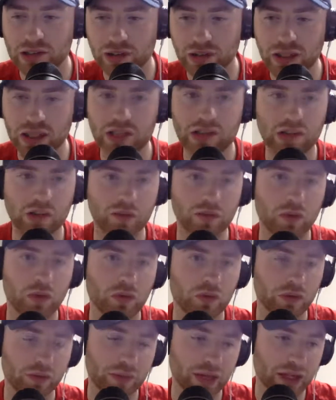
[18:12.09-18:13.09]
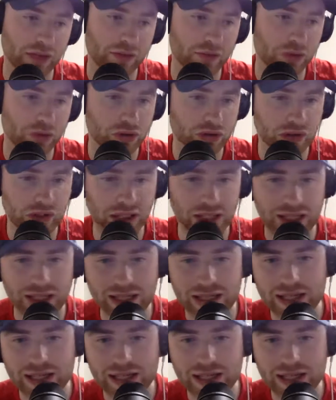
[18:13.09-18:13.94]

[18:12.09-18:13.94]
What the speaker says: So he gets a 4 from me, unfortunately.